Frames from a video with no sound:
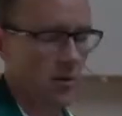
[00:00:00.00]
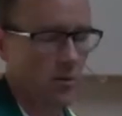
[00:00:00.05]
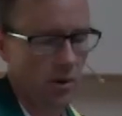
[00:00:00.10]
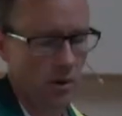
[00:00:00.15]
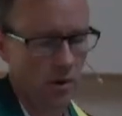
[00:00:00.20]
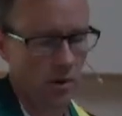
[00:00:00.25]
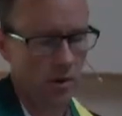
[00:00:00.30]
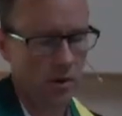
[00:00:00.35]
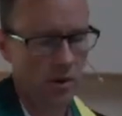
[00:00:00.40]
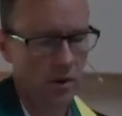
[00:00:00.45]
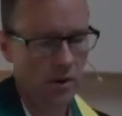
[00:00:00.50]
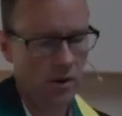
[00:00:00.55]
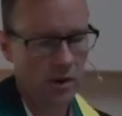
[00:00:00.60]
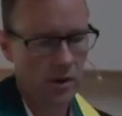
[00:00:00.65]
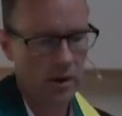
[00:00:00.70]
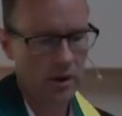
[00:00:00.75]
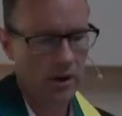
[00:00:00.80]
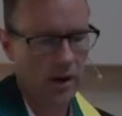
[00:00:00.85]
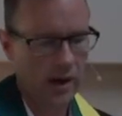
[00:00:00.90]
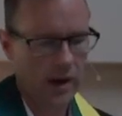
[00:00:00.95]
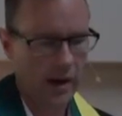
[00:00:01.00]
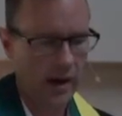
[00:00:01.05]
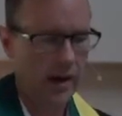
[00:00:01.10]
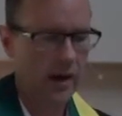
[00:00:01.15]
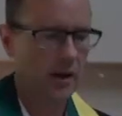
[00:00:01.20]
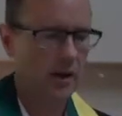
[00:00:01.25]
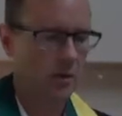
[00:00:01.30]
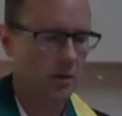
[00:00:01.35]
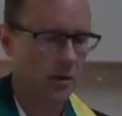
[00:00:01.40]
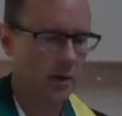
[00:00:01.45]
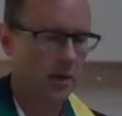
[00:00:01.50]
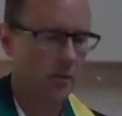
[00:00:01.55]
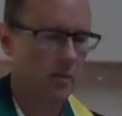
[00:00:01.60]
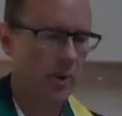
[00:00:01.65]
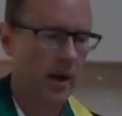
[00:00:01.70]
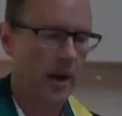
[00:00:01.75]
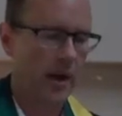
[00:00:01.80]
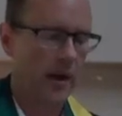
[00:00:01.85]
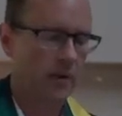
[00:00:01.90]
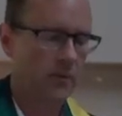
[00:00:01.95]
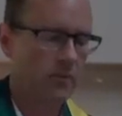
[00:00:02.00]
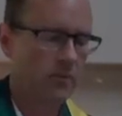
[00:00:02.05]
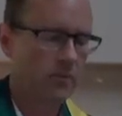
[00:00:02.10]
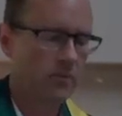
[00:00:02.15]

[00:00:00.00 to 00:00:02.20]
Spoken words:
were arguing about,